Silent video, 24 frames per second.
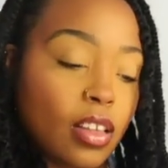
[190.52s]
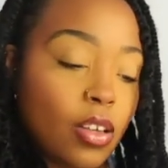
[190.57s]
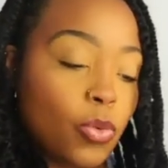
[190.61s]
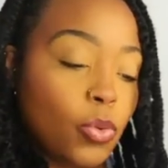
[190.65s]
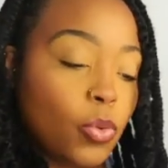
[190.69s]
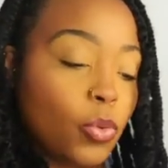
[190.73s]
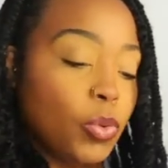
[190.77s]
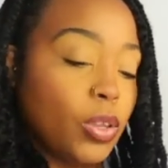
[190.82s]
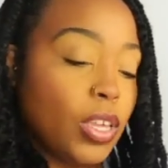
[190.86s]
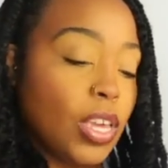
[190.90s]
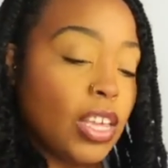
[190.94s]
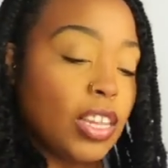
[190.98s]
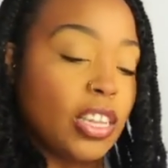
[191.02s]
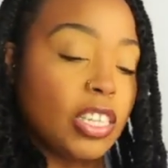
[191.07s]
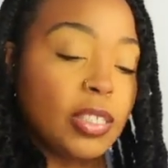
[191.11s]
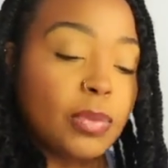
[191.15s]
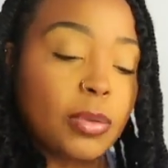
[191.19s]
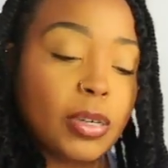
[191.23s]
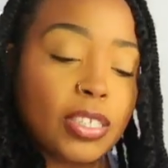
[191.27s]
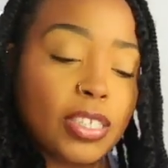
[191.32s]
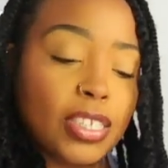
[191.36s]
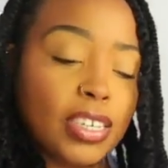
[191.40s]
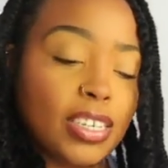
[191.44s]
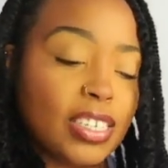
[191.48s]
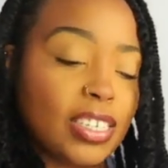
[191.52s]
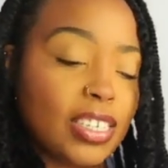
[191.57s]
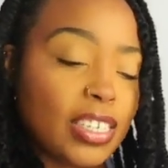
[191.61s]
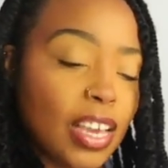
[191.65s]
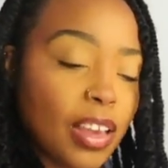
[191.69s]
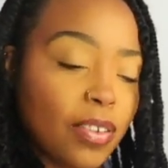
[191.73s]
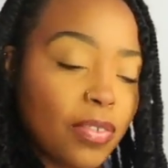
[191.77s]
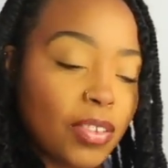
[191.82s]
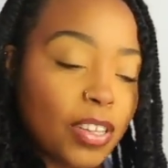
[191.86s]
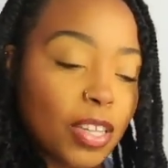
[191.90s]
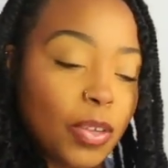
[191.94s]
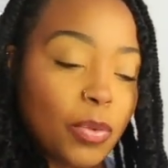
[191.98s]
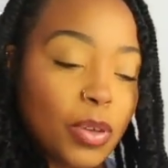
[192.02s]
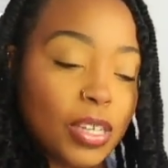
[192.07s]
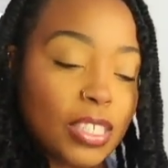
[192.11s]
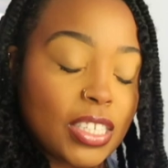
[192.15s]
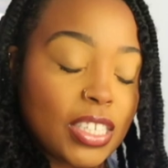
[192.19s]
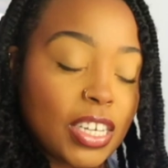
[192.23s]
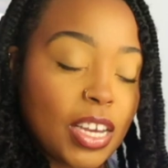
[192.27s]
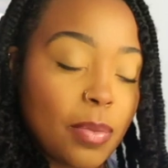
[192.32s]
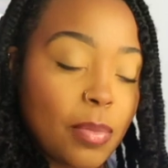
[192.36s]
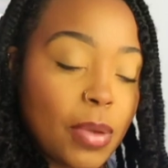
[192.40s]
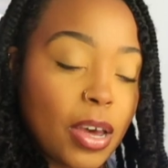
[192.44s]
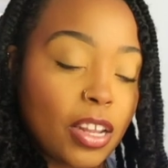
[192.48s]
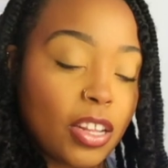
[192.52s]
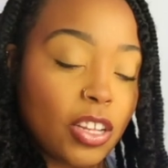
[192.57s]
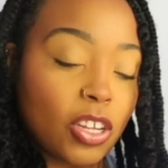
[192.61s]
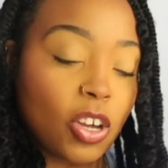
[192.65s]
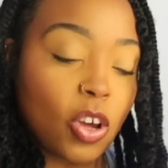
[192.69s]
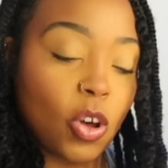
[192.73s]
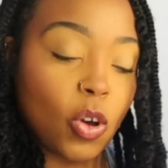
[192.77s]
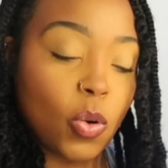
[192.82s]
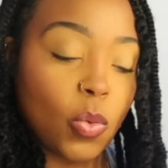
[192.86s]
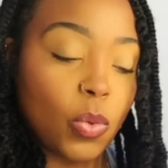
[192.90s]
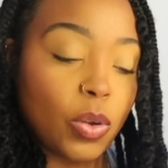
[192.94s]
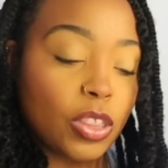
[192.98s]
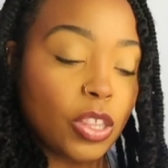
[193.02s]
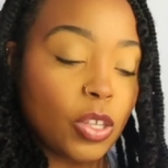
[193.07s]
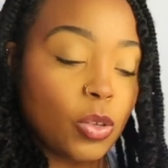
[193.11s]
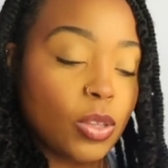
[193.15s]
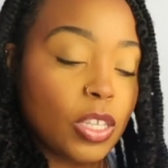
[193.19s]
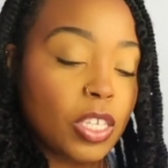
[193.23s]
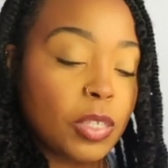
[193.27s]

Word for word: oh yeah, this person definitely wants to come out of the cult with you.